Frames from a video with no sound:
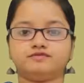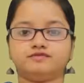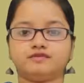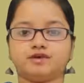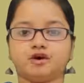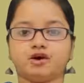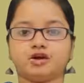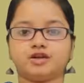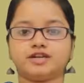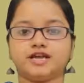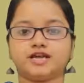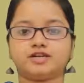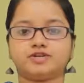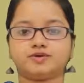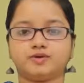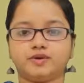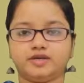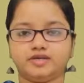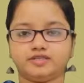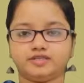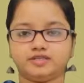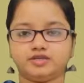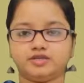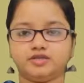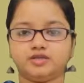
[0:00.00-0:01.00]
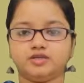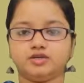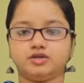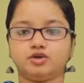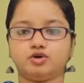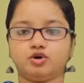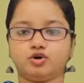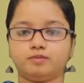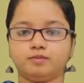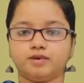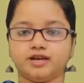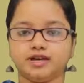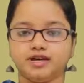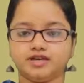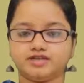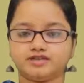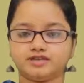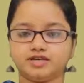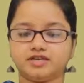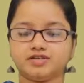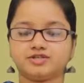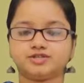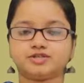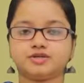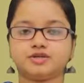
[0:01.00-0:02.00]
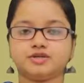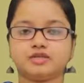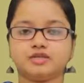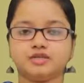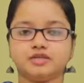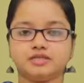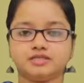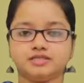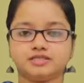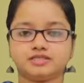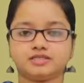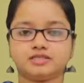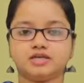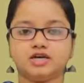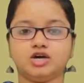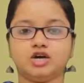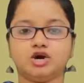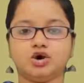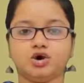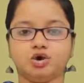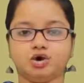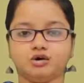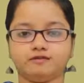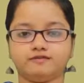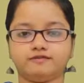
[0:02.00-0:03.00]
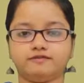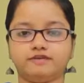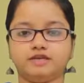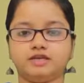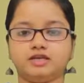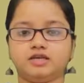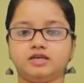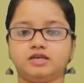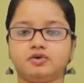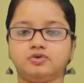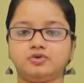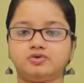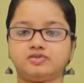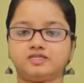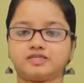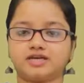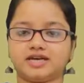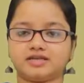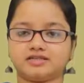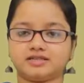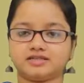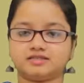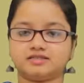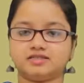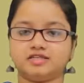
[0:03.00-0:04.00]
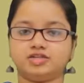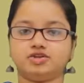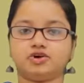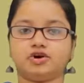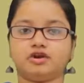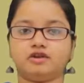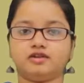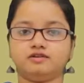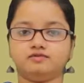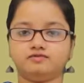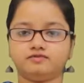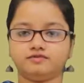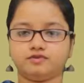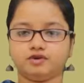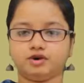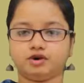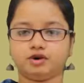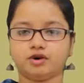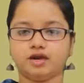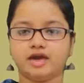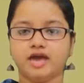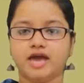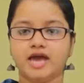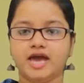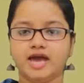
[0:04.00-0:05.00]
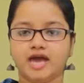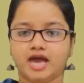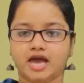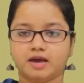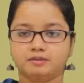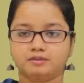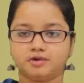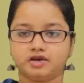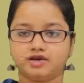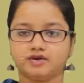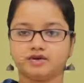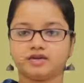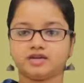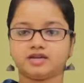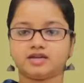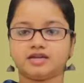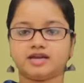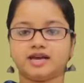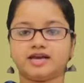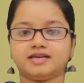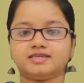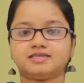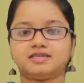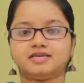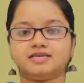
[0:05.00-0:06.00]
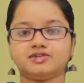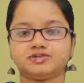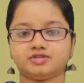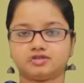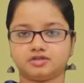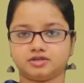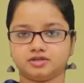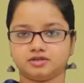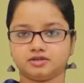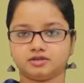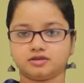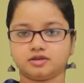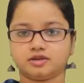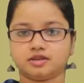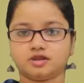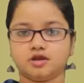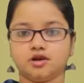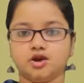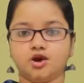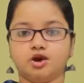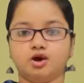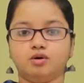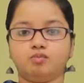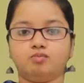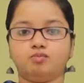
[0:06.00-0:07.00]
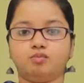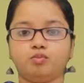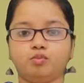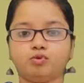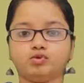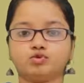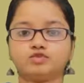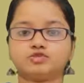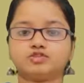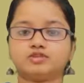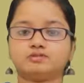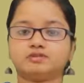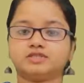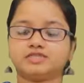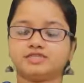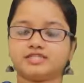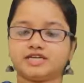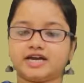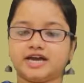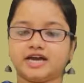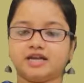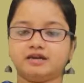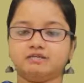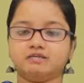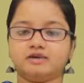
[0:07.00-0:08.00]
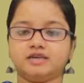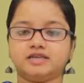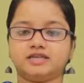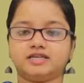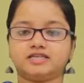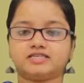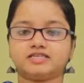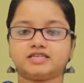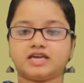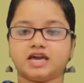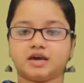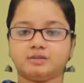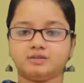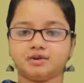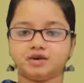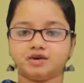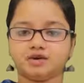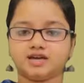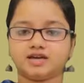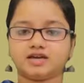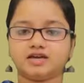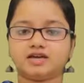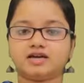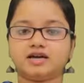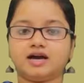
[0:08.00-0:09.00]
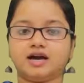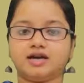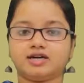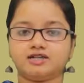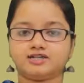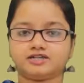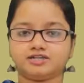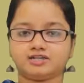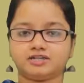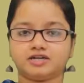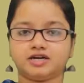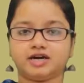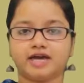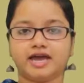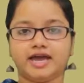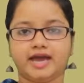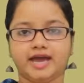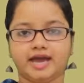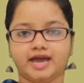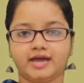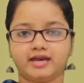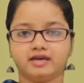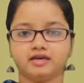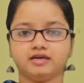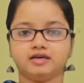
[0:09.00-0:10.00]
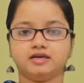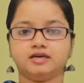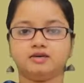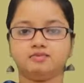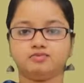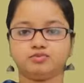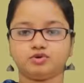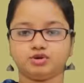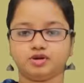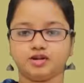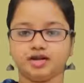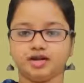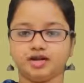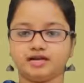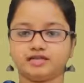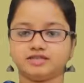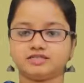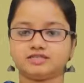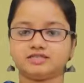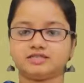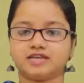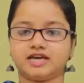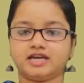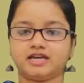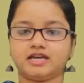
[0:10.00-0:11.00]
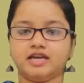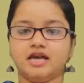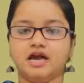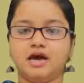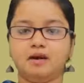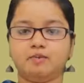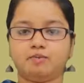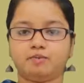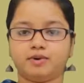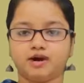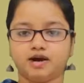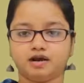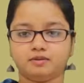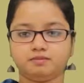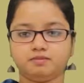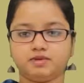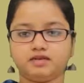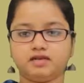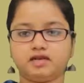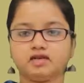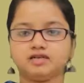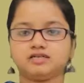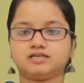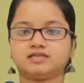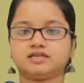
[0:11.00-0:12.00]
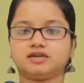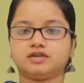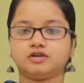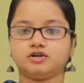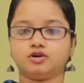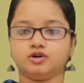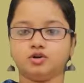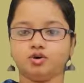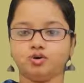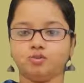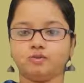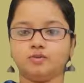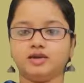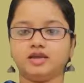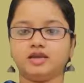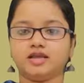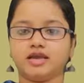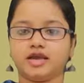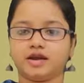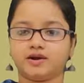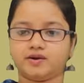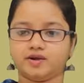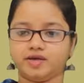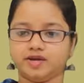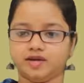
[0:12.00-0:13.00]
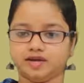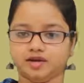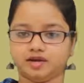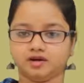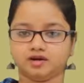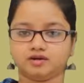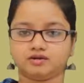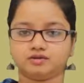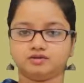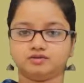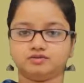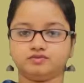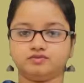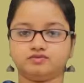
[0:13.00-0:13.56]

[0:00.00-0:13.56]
For that reason, globalization is often used as a synonym for Americanization. Most of the time, it is American culture and products that permeate the global arena.